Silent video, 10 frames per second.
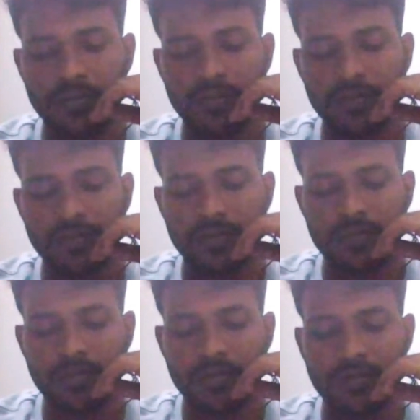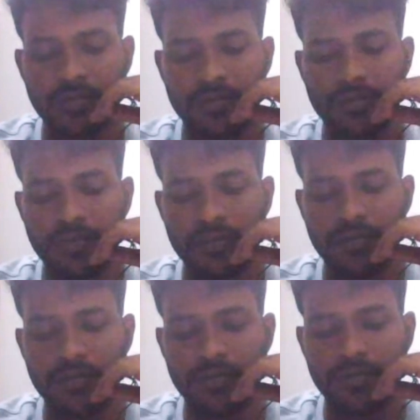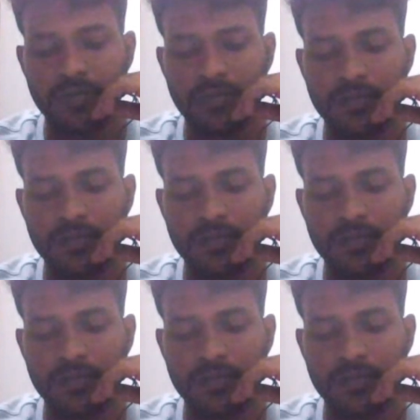once, and you want to